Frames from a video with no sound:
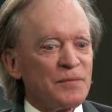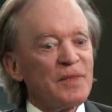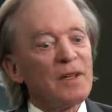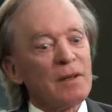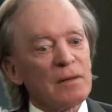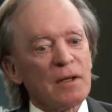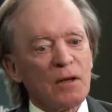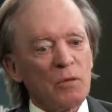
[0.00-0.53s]

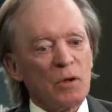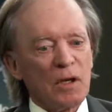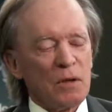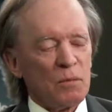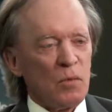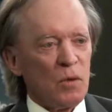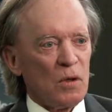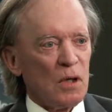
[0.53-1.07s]
Yeah, I
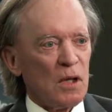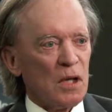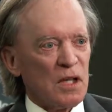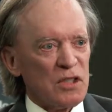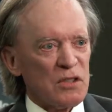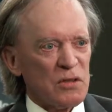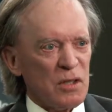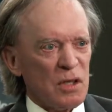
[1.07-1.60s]
wanted more. I
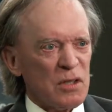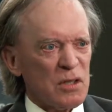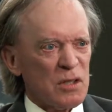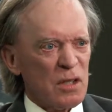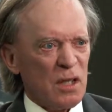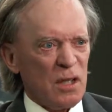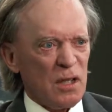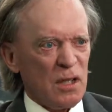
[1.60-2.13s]

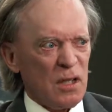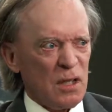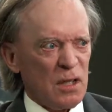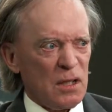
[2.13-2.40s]
stretched, and